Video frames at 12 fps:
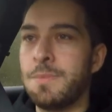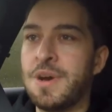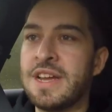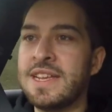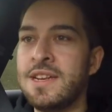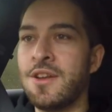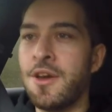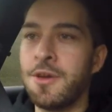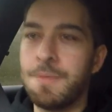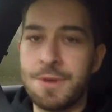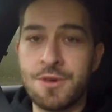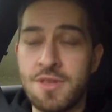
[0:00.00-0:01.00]
I didn't know
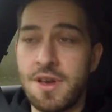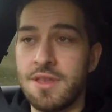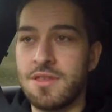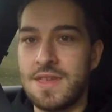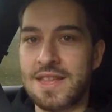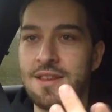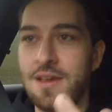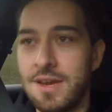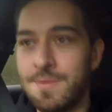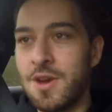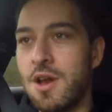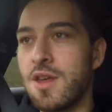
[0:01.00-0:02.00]
because I said in
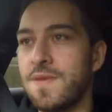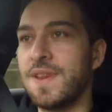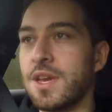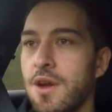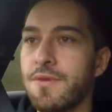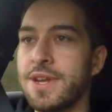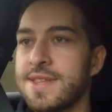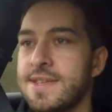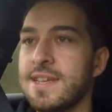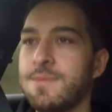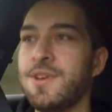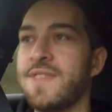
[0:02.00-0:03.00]
my last video I
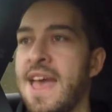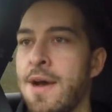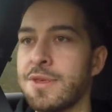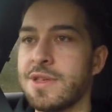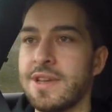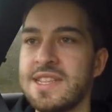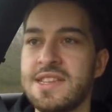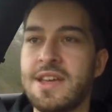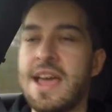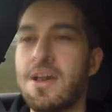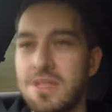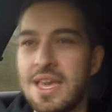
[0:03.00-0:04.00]
recently moved house, so I didn't know
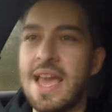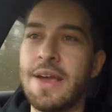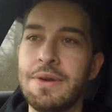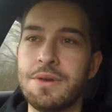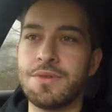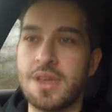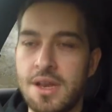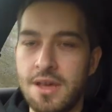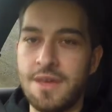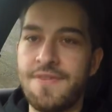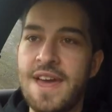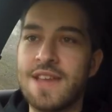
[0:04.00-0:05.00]
how the area was going
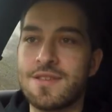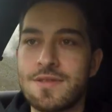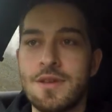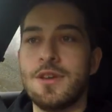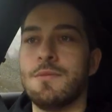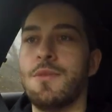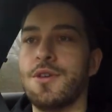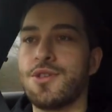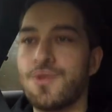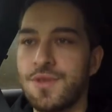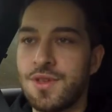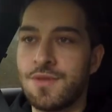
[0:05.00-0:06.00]
to affect my
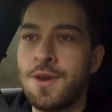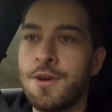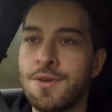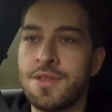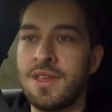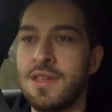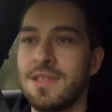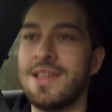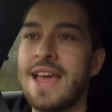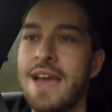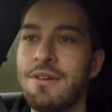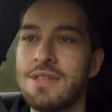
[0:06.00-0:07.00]
insurance as well because the
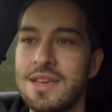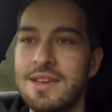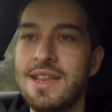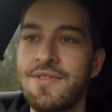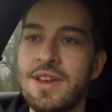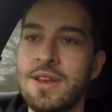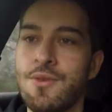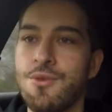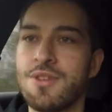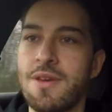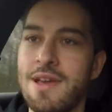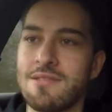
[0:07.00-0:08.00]
area that you live in
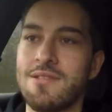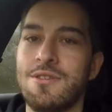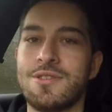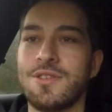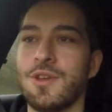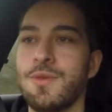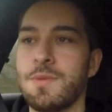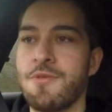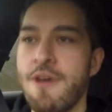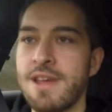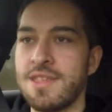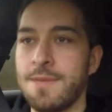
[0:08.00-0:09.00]
also has a lot to do with
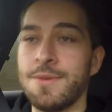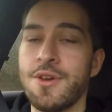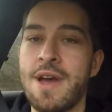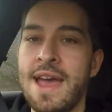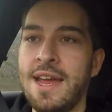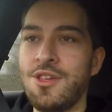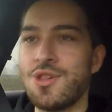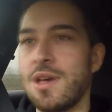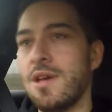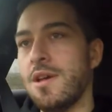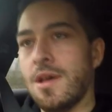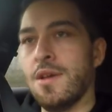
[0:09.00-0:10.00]
price and your age.
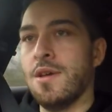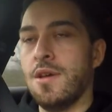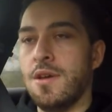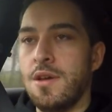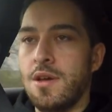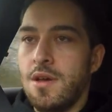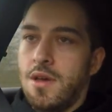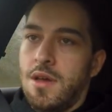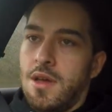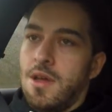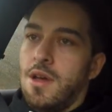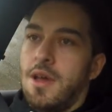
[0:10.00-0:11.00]

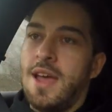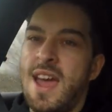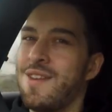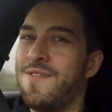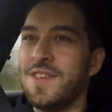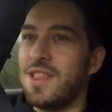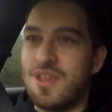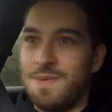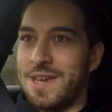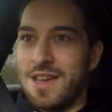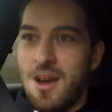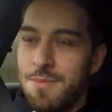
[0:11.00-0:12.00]
And I think this will
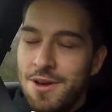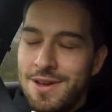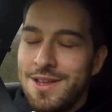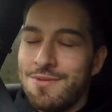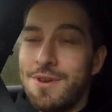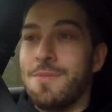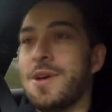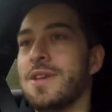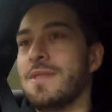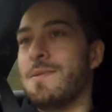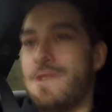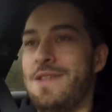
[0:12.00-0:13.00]
make it up partly as well.
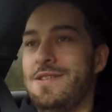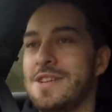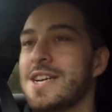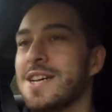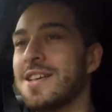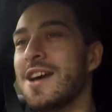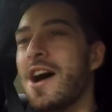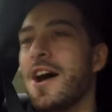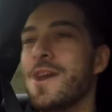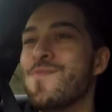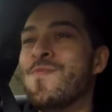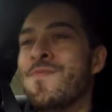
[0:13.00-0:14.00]
um,